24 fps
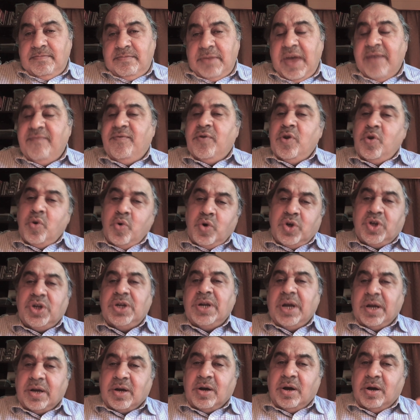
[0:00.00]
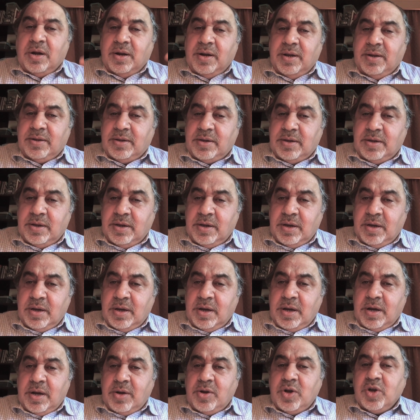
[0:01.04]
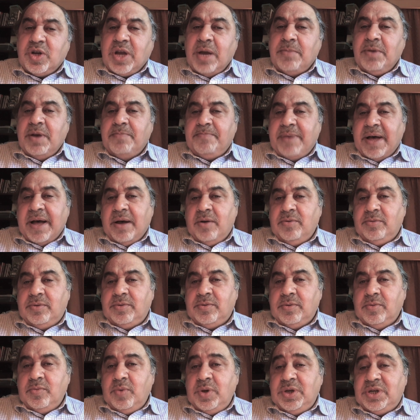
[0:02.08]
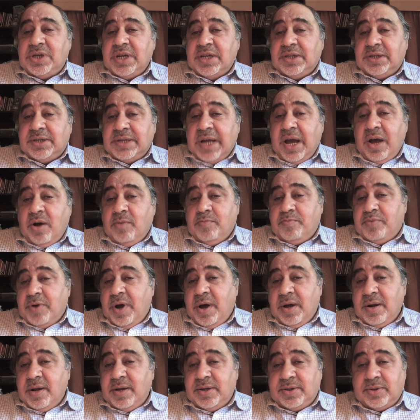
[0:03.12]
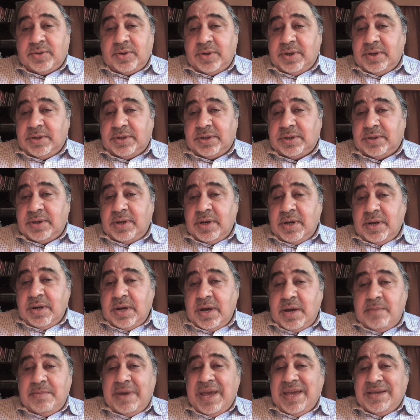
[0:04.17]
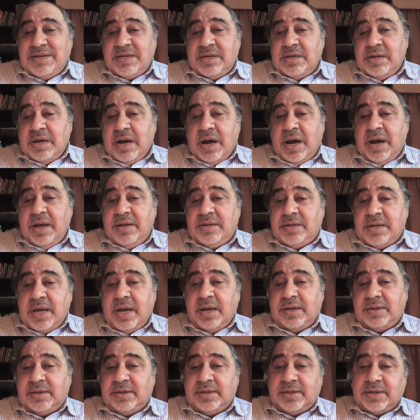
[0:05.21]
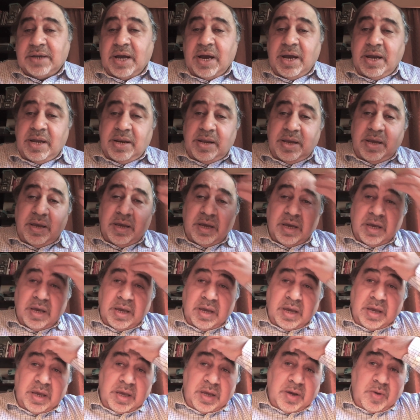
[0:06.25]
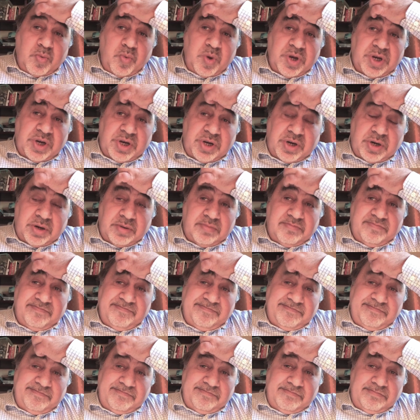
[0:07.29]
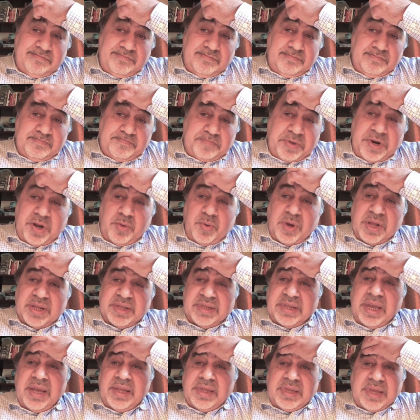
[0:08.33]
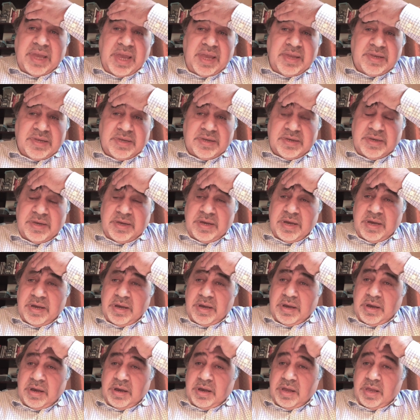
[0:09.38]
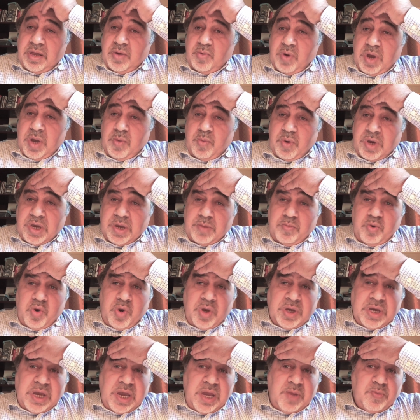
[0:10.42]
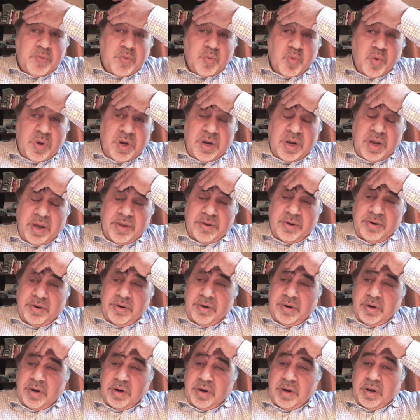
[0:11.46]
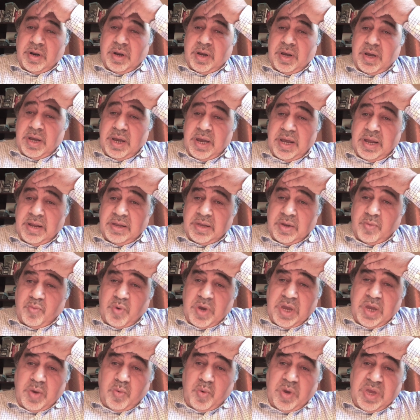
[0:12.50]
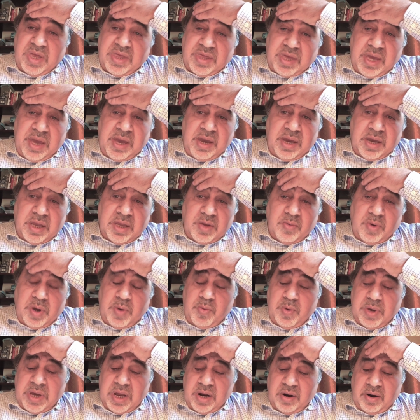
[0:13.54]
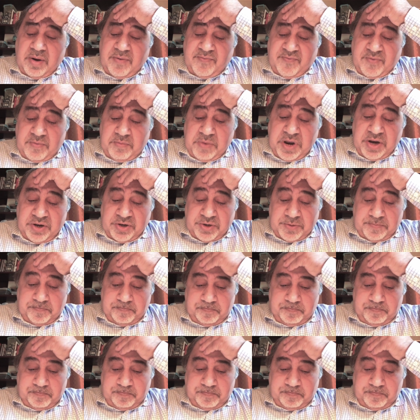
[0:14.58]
evolution, I call it, to come about, which has now brought us to this amazing high-tech society, which pretty well dictates the way we communicate with one another and the way we think and the way we get our information.